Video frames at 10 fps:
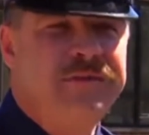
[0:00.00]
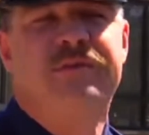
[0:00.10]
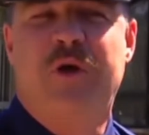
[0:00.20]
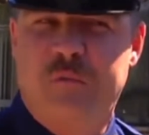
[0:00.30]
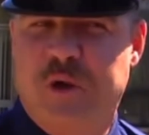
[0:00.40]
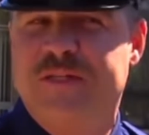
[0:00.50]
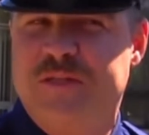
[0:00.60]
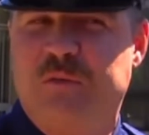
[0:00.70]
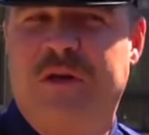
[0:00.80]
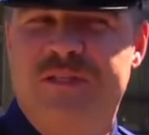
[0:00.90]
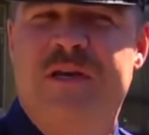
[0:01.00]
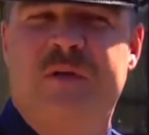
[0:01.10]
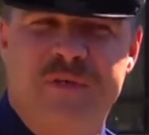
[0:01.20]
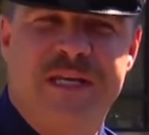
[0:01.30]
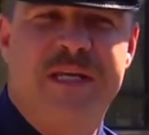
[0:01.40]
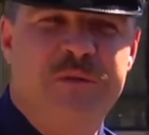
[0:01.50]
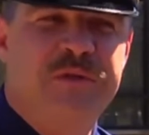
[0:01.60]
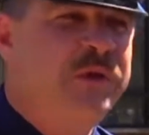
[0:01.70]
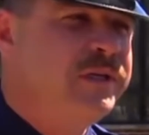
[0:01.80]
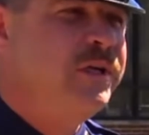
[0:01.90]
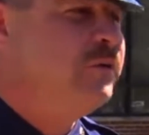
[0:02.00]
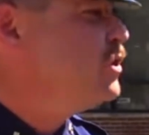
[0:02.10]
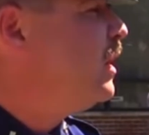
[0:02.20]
thought process was, was that he was going to kill the child